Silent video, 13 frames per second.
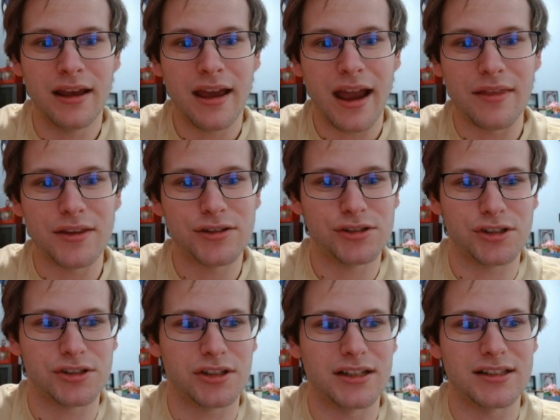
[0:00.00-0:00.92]
And this is
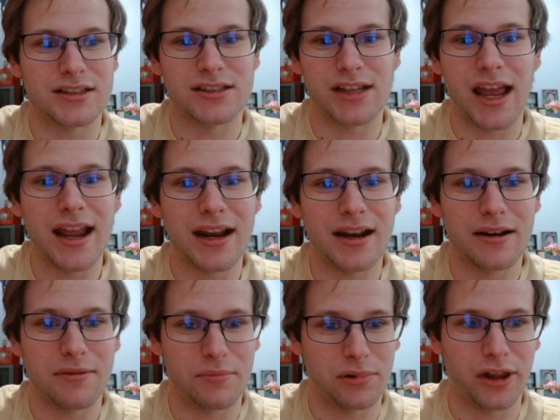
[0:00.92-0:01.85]
just an
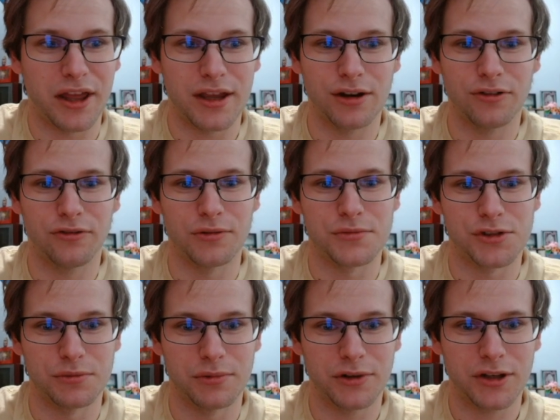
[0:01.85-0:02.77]
insane play here from
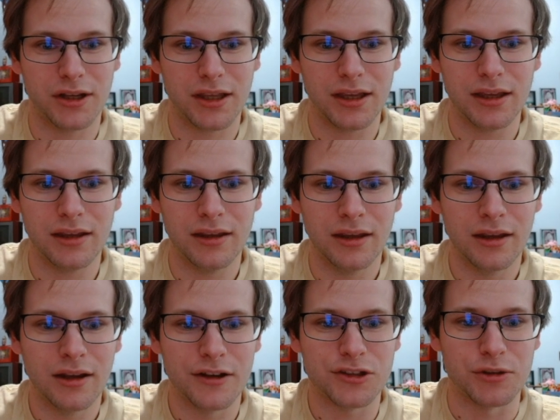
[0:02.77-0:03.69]
Super Ducky,
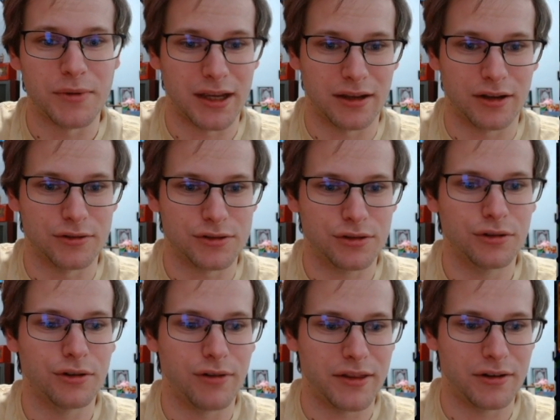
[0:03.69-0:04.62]
assuming it goes
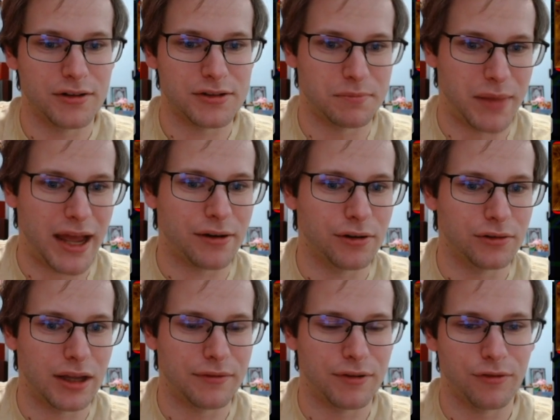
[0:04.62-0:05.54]
through, right? There is back row
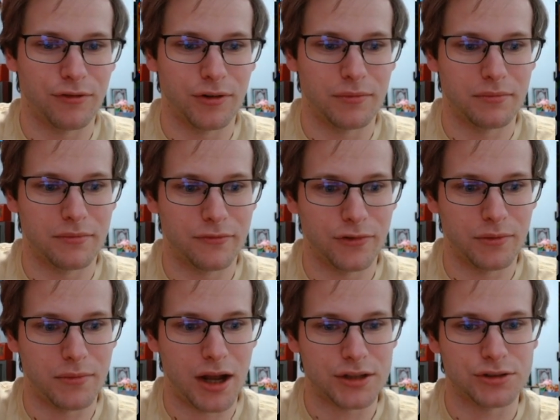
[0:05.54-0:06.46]
life here from
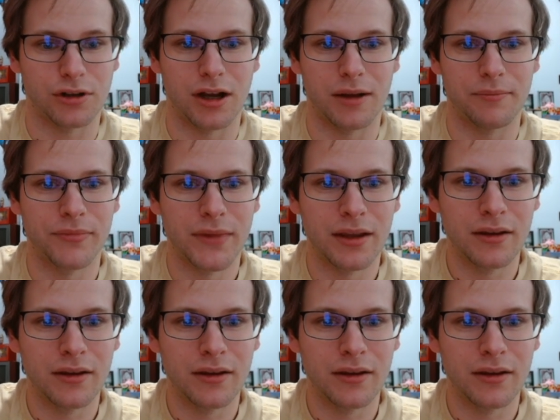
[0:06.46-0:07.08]
Atram.